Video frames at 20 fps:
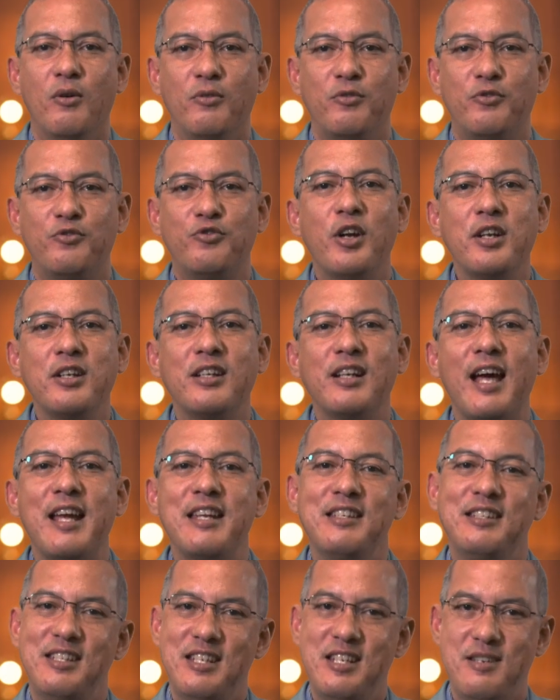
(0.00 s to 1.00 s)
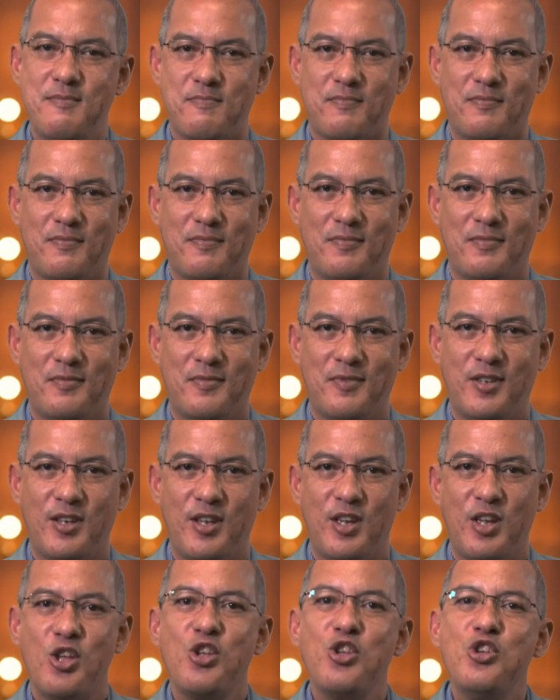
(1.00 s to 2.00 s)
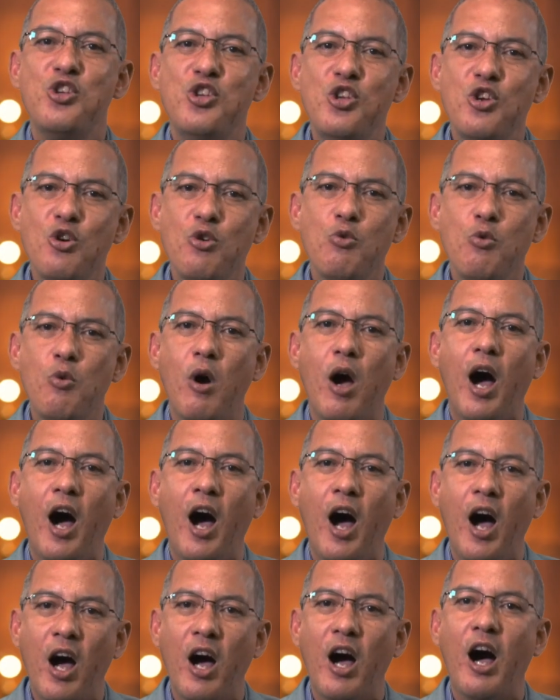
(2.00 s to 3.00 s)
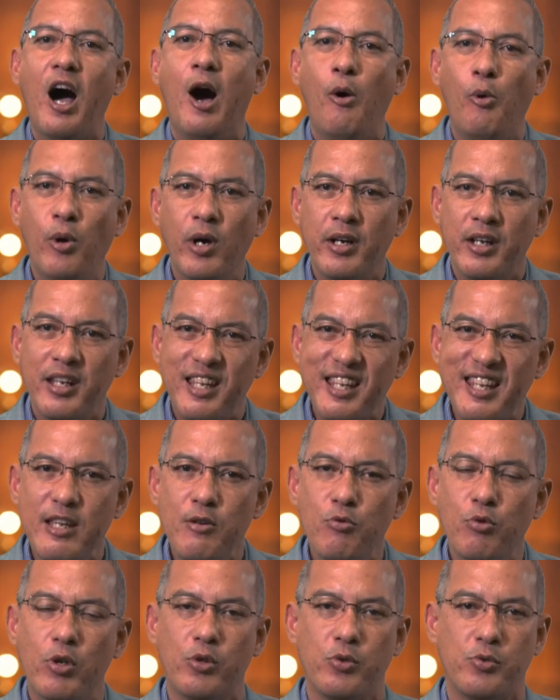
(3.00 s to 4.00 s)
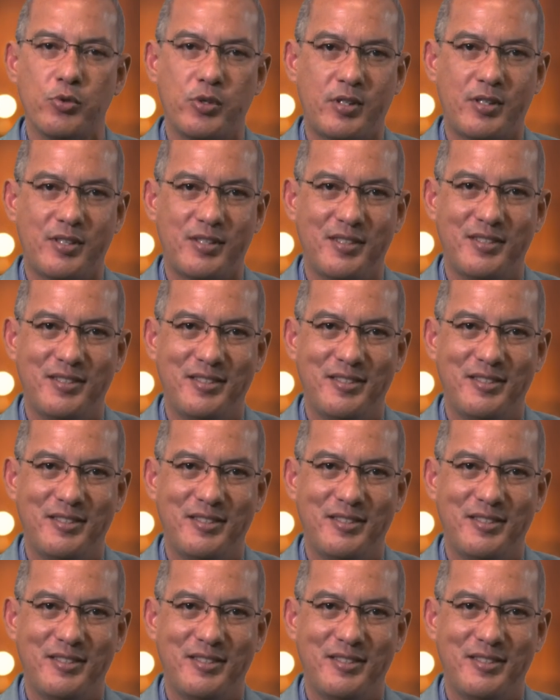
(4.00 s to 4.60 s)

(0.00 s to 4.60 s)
Frontline team, you are our heroes.